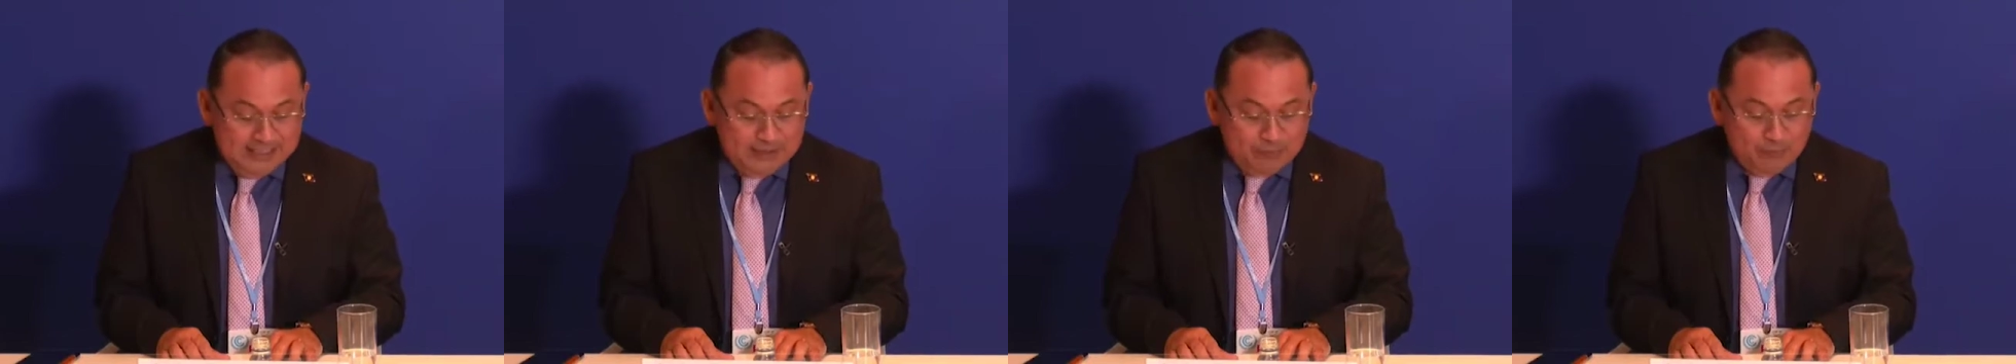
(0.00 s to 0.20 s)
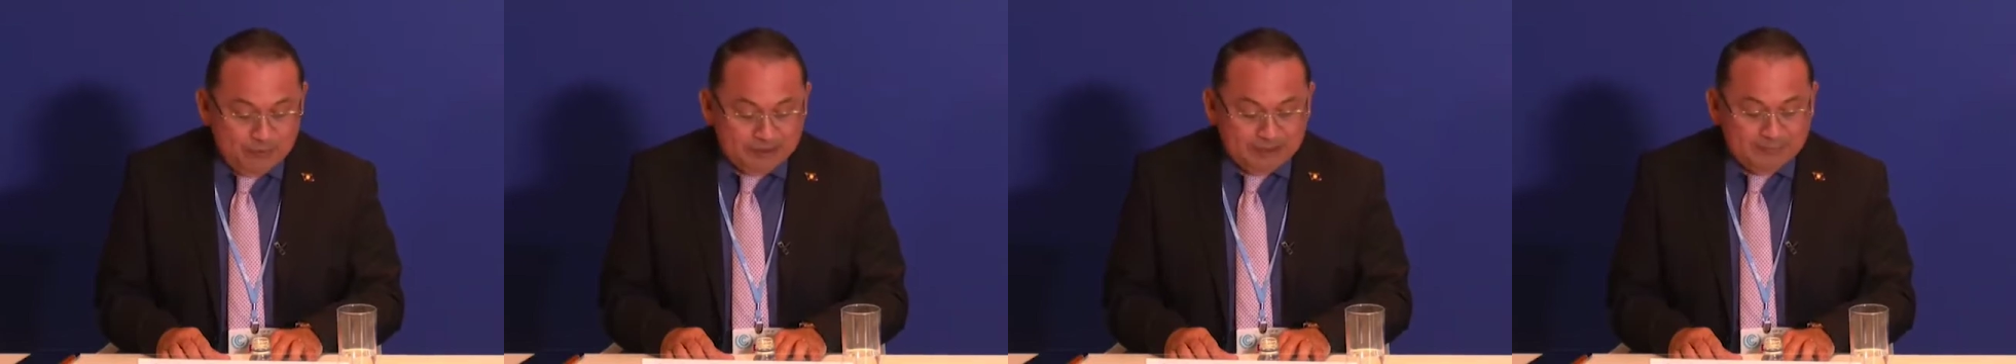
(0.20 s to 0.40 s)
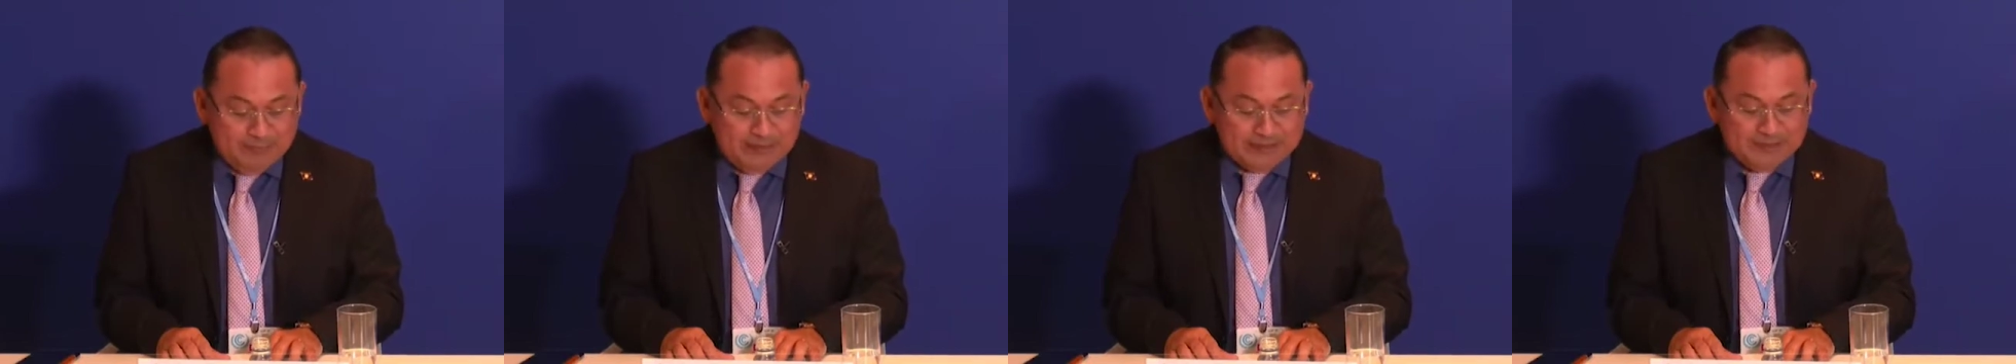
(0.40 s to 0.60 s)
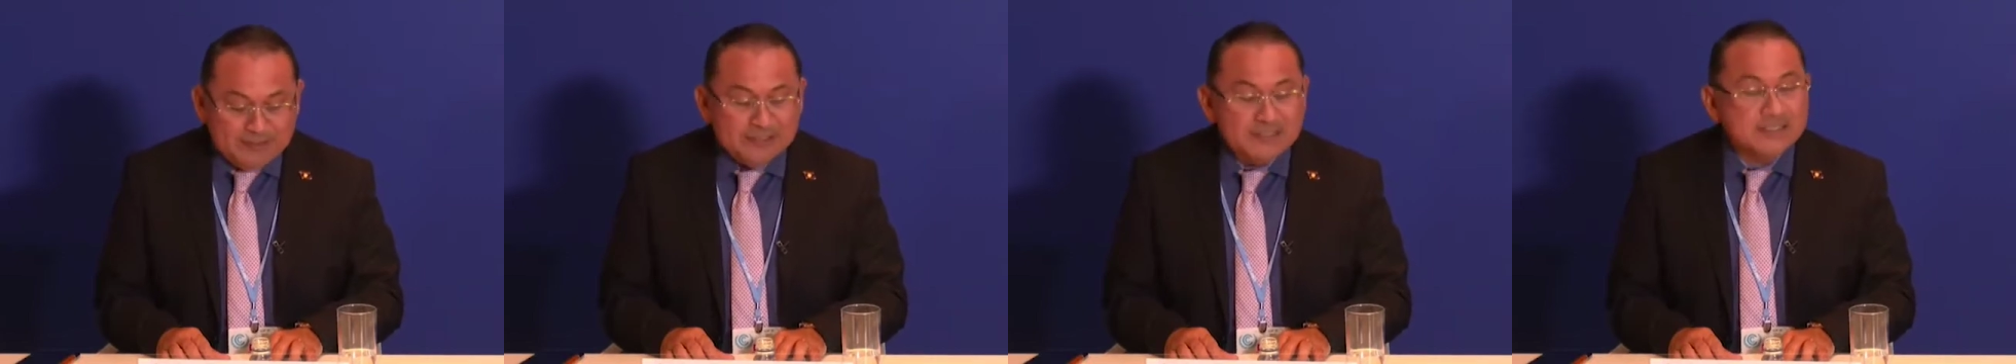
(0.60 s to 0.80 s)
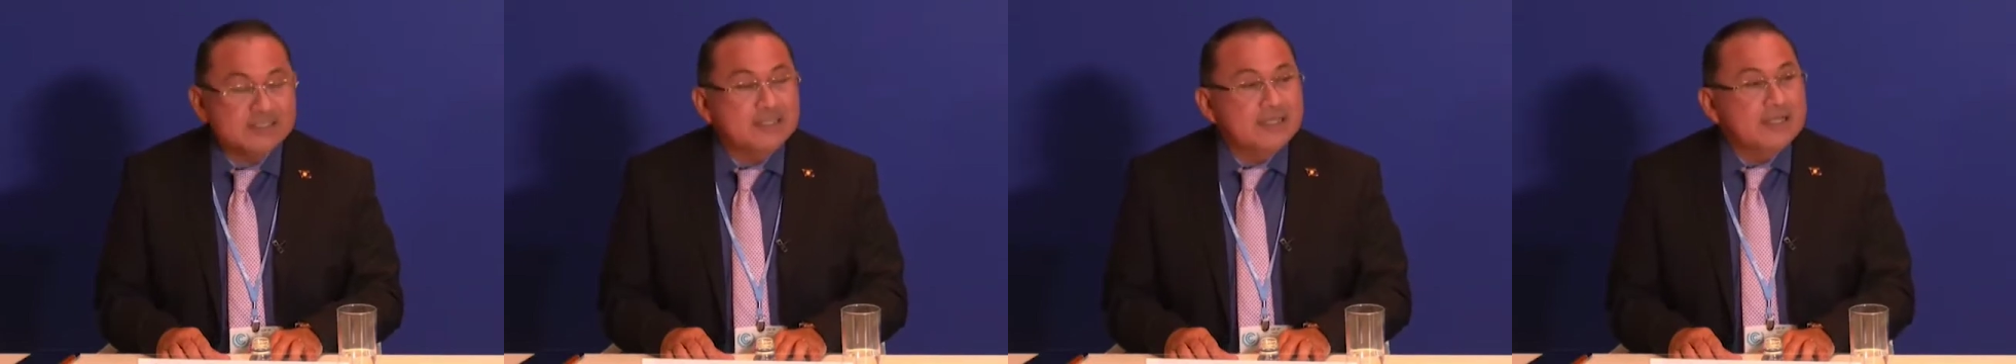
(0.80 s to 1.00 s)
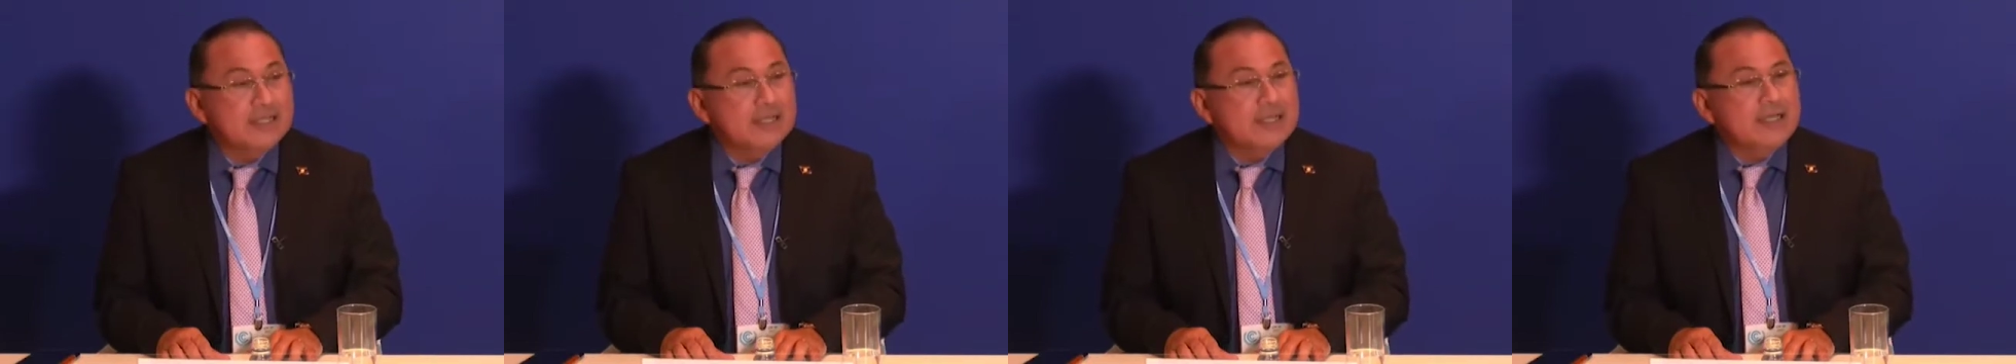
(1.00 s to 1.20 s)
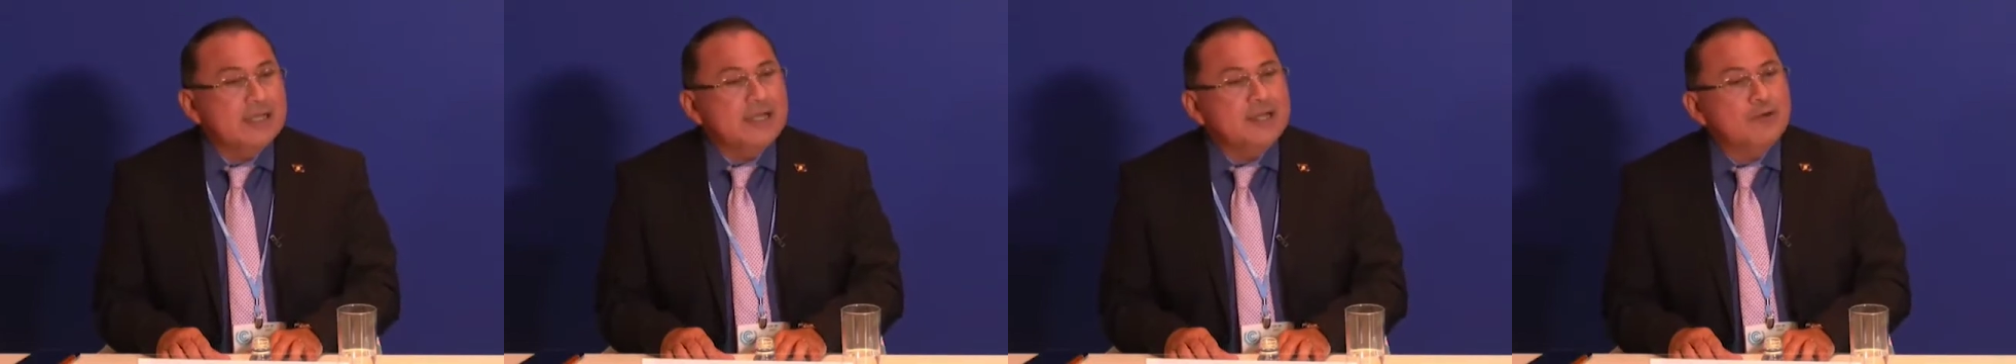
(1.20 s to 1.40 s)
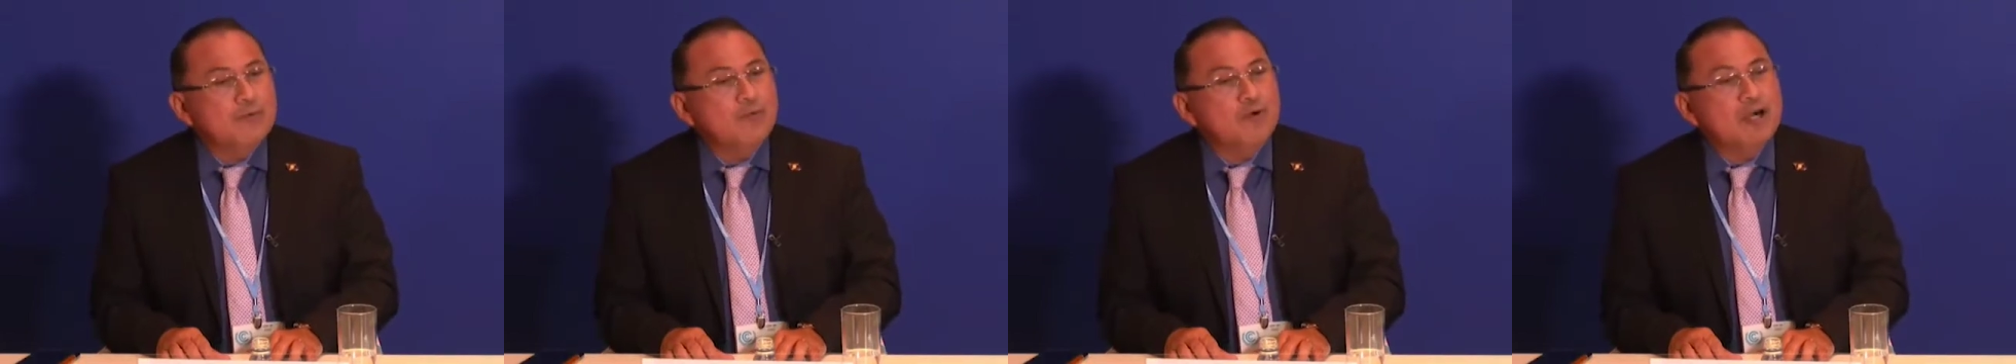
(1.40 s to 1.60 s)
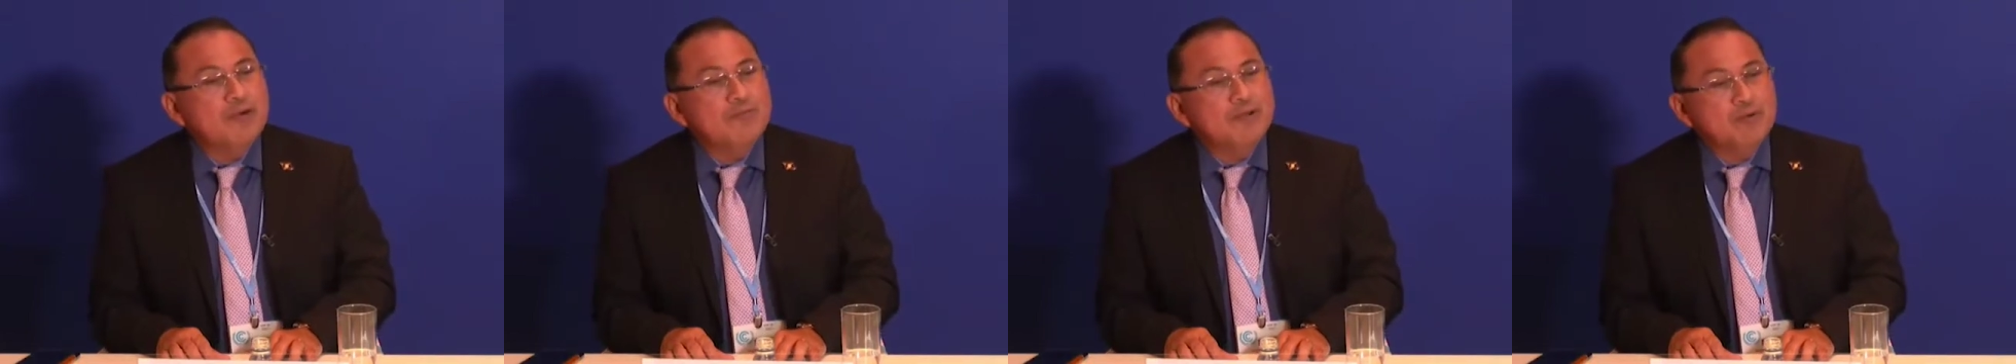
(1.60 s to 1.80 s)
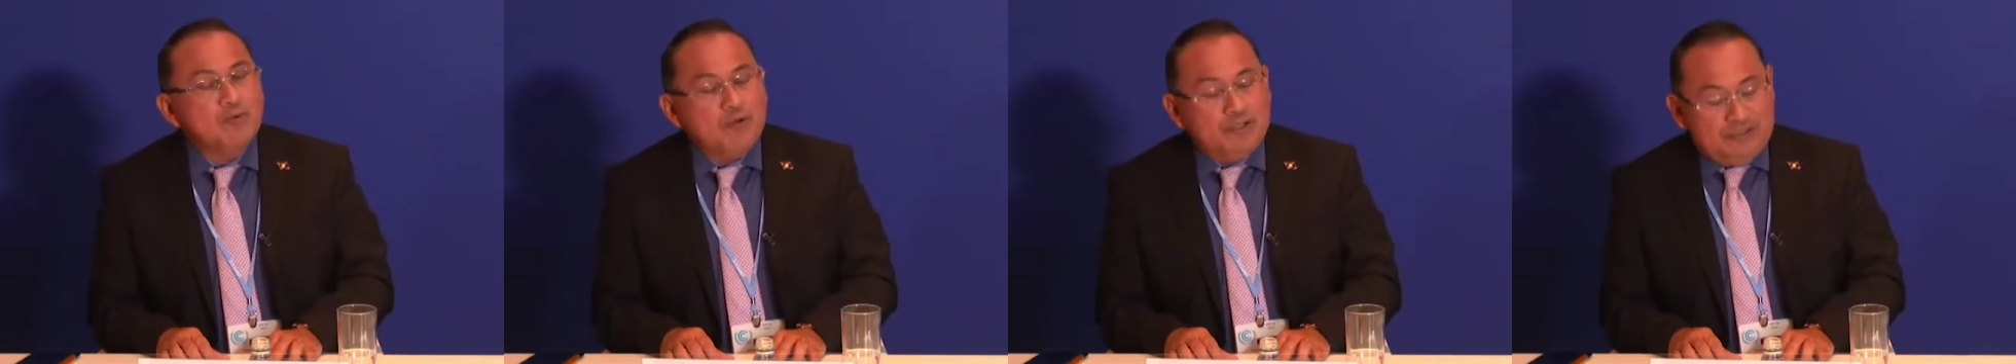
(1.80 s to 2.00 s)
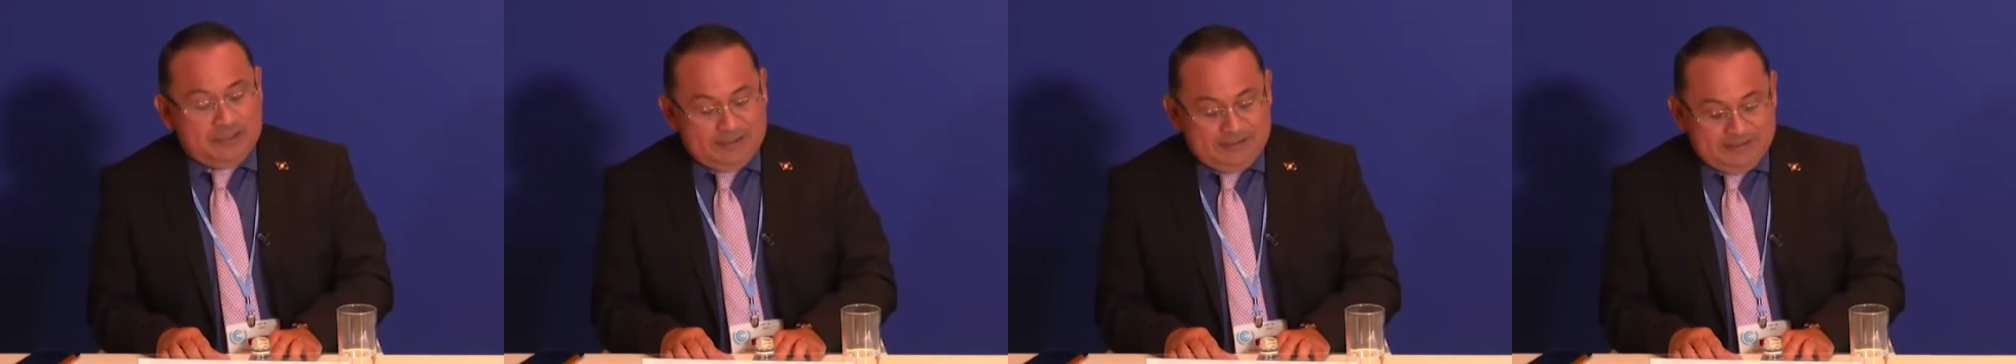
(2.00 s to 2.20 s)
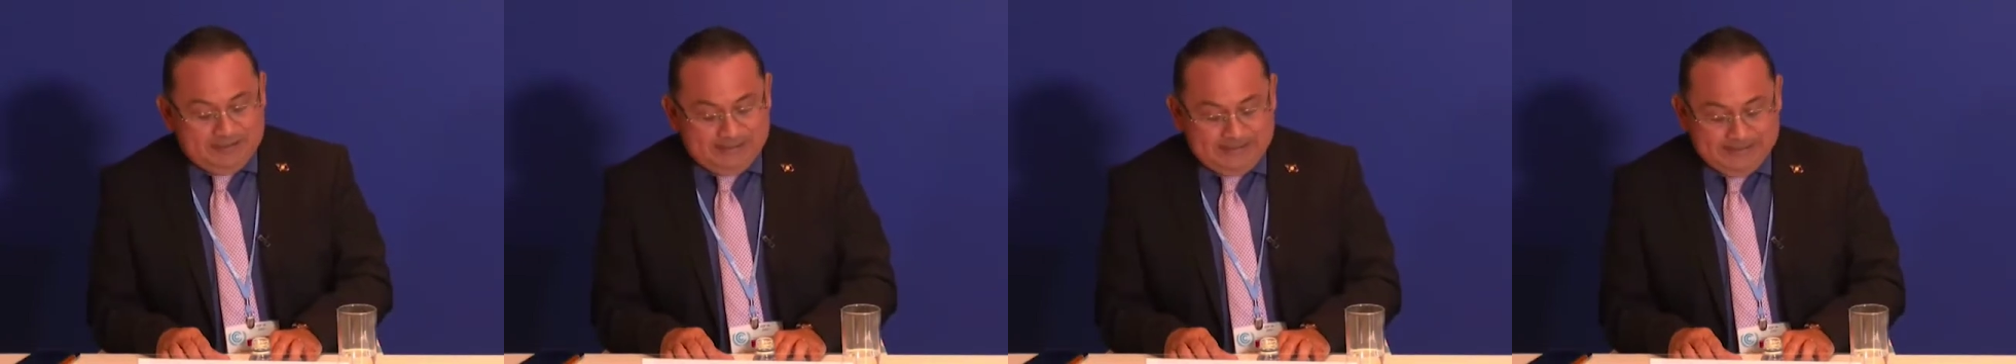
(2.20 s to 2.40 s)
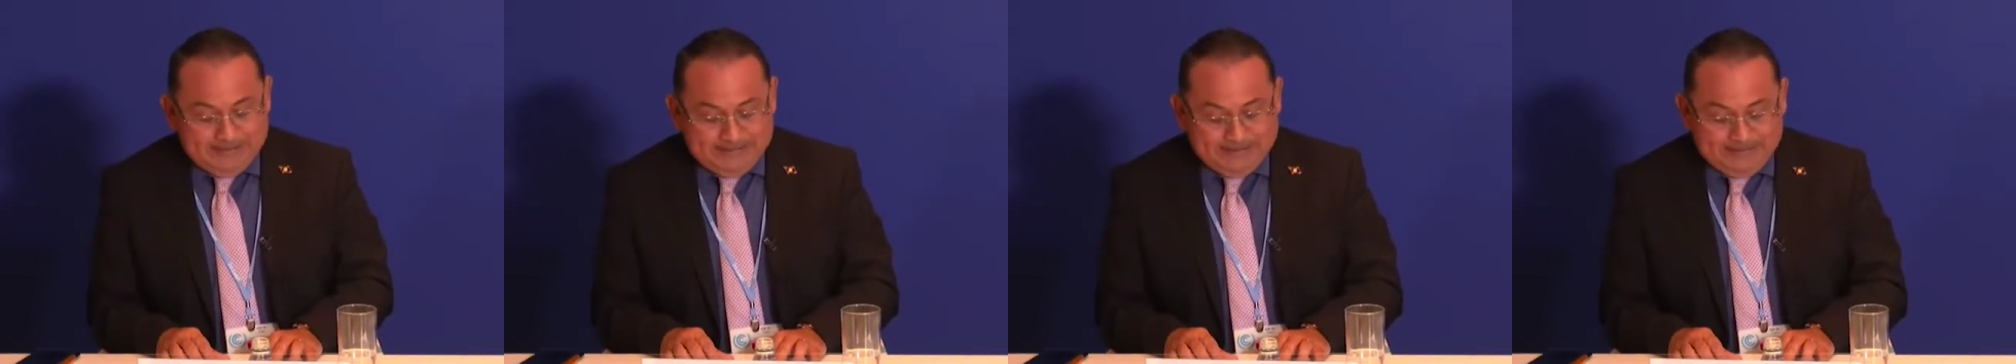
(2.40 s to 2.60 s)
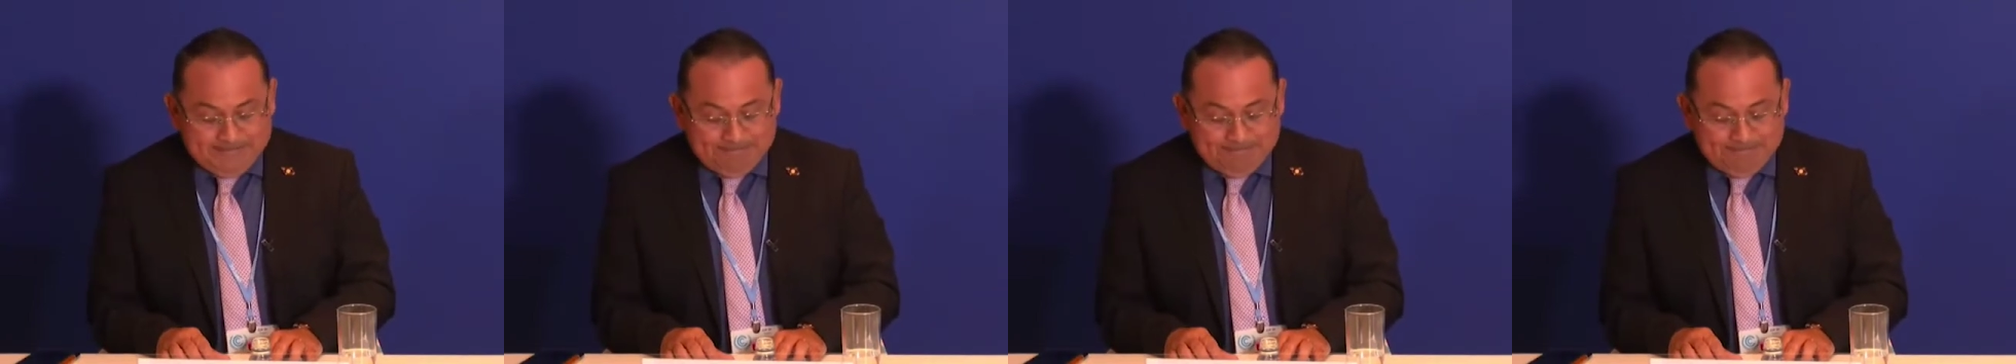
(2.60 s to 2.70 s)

in weather patterns, and warming waters.